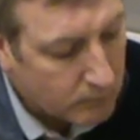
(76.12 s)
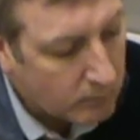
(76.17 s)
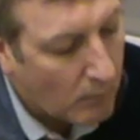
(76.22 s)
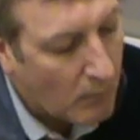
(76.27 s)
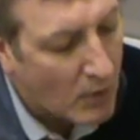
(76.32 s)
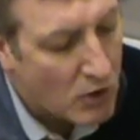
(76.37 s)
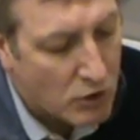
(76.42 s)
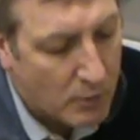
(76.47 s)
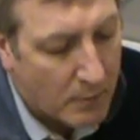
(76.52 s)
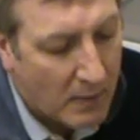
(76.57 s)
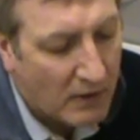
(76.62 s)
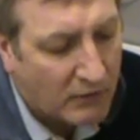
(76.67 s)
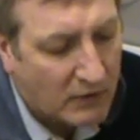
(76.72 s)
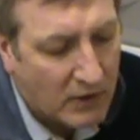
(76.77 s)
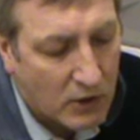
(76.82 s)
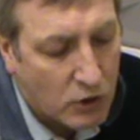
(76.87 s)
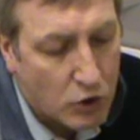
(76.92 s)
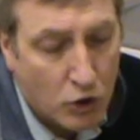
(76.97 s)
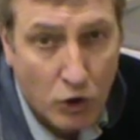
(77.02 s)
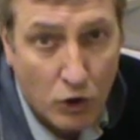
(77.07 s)
So we have to
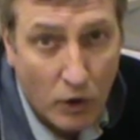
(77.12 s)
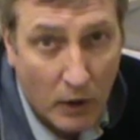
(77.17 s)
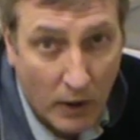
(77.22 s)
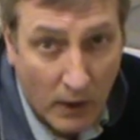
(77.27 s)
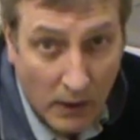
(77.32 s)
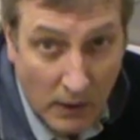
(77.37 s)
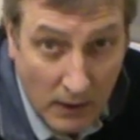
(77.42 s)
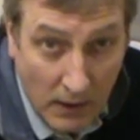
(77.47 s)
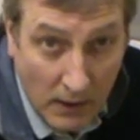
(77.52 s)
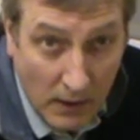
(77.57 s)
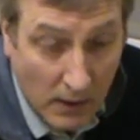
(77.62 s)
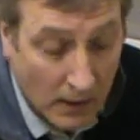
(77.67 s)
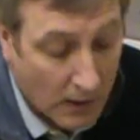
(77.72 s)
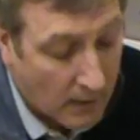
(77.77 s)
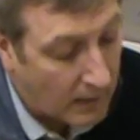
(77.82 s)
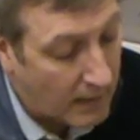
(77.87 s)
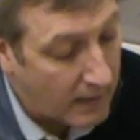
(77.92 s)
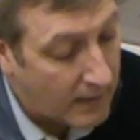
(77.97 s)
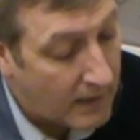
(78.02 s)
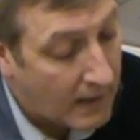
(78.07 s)
ensure
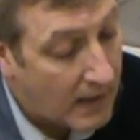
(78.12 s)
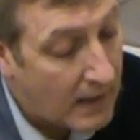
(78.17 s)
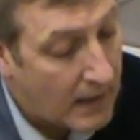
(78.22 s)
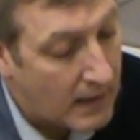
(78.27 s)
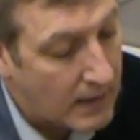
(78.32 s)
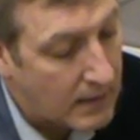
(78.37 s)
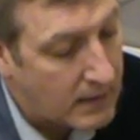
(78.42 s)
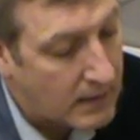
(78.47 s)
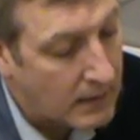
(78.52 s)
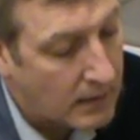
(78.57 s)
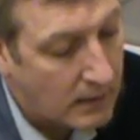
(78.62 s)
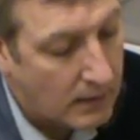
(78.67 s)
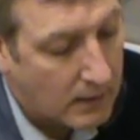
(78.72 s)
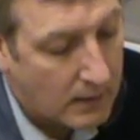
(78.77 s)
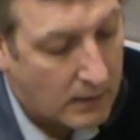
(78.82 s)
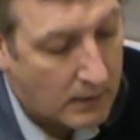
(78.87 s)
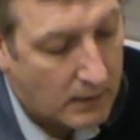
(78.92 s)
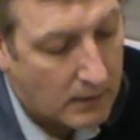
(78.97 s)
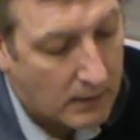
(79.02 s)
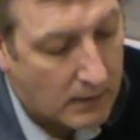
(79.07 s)
that that
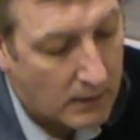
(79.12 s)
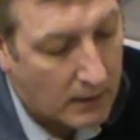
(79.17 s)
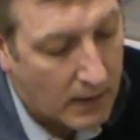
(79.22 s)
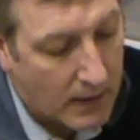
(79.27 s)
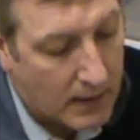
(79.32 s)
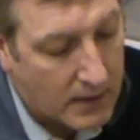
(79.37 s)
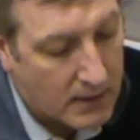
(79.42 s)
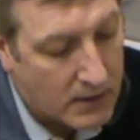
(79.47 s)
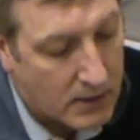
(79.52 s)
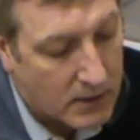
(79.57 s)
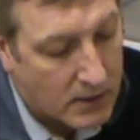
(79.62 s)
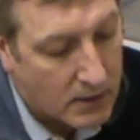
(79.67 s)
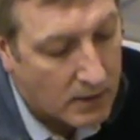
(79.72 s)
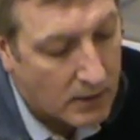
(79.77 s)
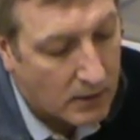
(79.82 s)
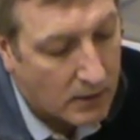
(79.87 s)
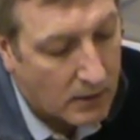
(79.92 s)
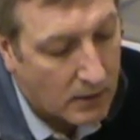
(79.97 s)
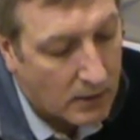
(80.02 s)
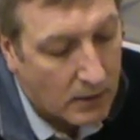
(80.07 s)
is
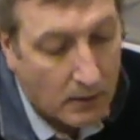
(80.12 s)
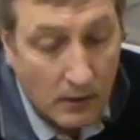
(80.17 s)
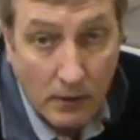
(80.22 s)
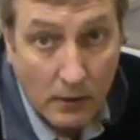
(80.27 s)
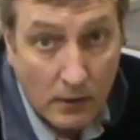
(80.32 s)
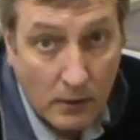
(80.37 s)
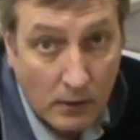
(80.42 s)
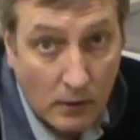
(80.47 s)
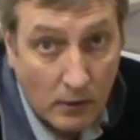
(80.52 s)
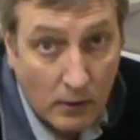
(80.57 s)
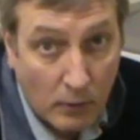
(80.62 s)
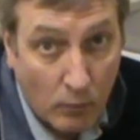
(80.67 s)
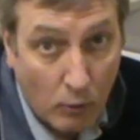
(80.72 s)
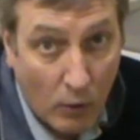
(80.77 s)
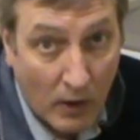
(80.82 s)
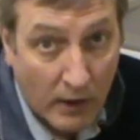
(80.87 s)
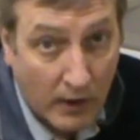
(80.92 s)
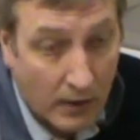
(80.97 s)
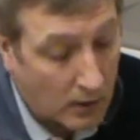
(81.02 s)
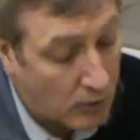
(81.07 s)
in
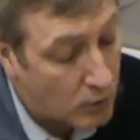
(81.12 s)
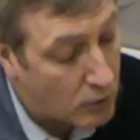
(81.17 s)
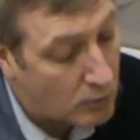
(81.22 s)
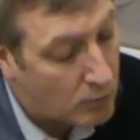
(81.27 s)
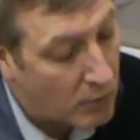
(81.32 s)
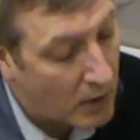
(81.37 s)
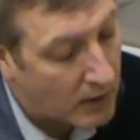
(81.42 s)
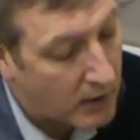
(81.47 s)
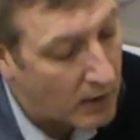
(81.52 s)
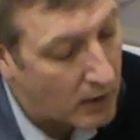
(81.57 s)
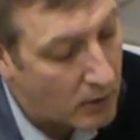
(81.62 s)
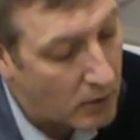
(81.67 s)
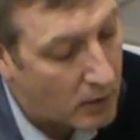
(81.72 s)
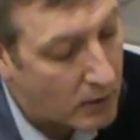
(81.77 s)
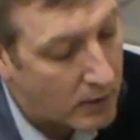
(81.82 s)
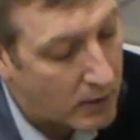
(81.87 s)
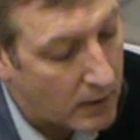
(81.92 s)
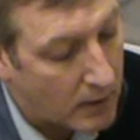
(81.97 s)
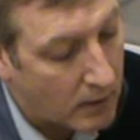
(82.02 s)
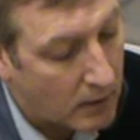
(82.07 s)
good working
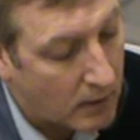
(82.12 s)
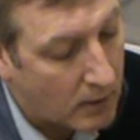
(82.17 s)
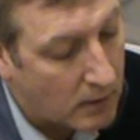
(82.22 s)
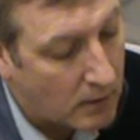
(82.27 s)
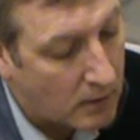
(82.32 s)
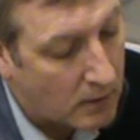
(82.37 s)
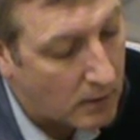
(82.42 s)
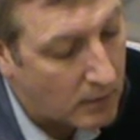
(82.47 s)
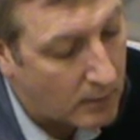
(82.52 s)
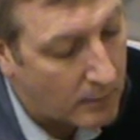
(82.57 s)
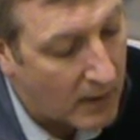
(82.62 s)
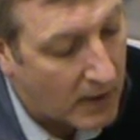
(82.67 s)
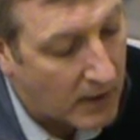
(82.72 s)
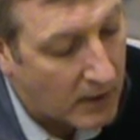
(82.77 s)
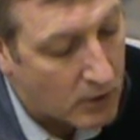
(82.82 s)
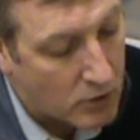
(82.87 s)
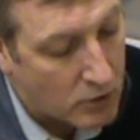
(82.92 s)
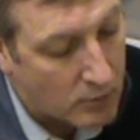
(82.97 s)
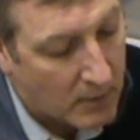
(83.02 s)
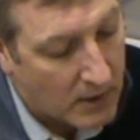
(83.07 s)
order, the
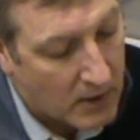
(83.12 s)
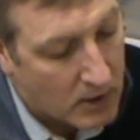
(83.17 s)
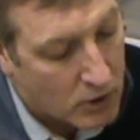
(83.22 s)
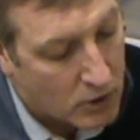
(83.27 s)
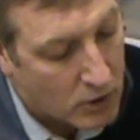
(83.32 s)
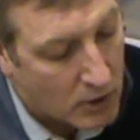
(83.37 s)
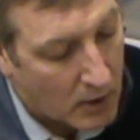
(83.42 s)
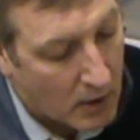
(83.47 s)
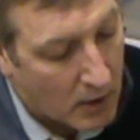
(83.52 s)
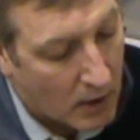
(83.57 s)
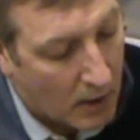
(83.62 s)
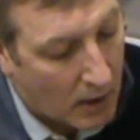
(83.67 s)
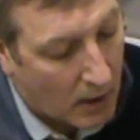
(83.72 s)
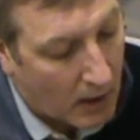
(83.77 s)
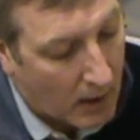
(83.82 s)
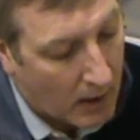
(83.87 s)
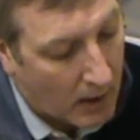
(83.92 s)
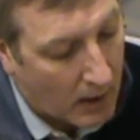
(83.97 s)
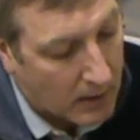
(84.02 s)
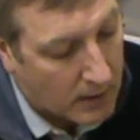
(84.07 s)
micro switch,
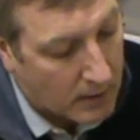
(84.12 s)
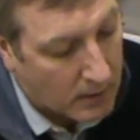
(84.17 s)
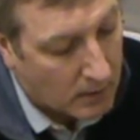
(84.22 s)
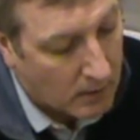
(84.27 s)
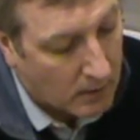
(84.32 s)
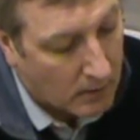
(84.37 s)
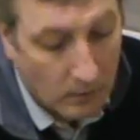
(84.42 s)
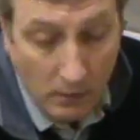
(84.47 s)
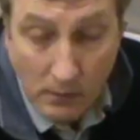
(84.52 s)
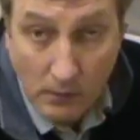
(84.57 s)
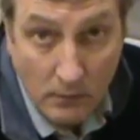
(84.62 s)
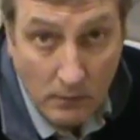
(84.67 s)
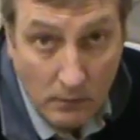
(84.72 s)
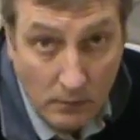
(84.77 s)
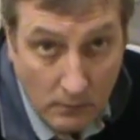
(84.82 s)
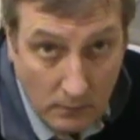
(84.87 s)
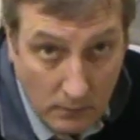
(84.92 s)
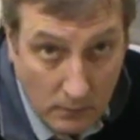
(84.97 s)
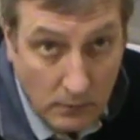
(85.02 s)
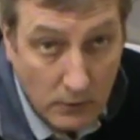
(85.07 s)
and
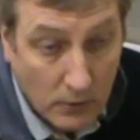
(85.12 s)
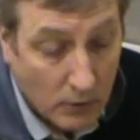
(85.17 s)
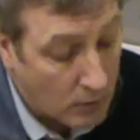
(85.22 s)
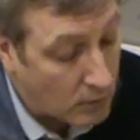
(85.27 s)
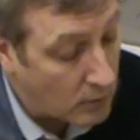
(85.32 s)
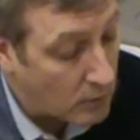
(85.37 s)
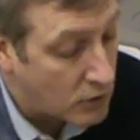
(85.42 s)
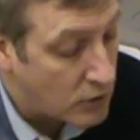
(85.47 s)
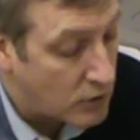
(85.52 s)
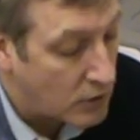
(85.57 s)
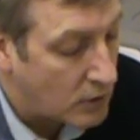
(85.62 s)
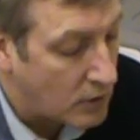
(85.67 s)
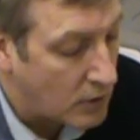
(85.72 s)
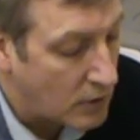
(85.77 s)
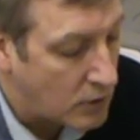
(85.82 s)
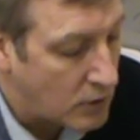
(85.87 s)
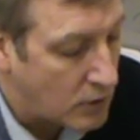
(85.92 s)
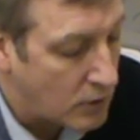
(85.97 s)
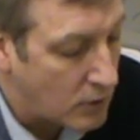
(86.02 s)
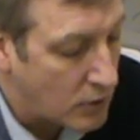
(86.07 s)
you know it's
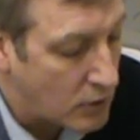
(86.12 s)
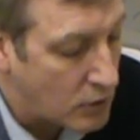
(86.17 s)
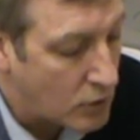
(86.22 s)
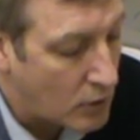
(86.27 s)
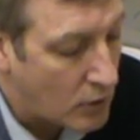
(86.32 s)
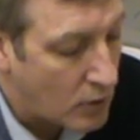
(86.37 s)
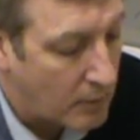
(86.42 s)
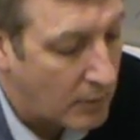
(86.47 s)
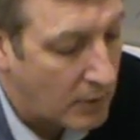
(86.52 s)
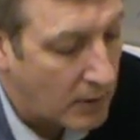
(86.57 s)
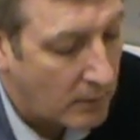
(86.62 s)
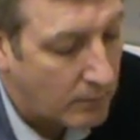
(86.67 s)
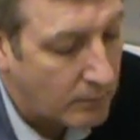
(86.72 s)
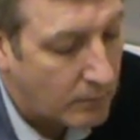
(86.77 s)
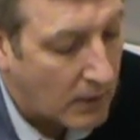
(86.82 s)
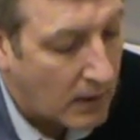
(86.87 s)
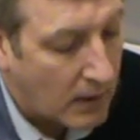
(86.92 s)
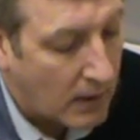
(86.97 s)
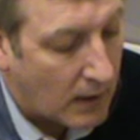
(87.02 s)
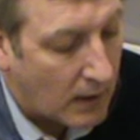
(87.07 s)
doing its job.
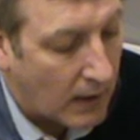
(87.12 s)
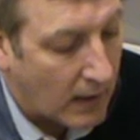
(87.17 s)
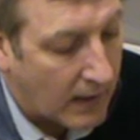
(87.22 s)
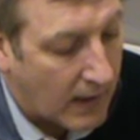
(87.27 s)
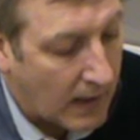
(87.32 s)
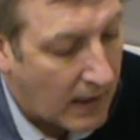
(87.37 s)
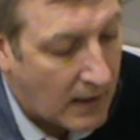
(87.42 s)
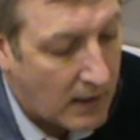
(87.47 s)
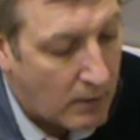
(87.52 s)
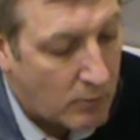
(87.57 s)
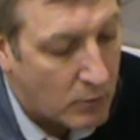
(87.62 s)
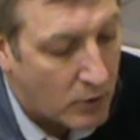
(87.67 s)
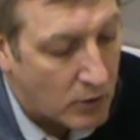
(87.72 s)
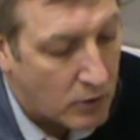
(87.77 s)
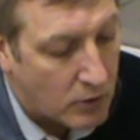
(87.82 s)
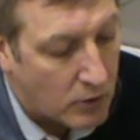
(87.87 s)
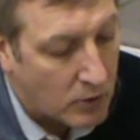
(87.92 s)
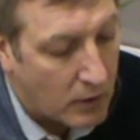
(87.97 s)
Again, we're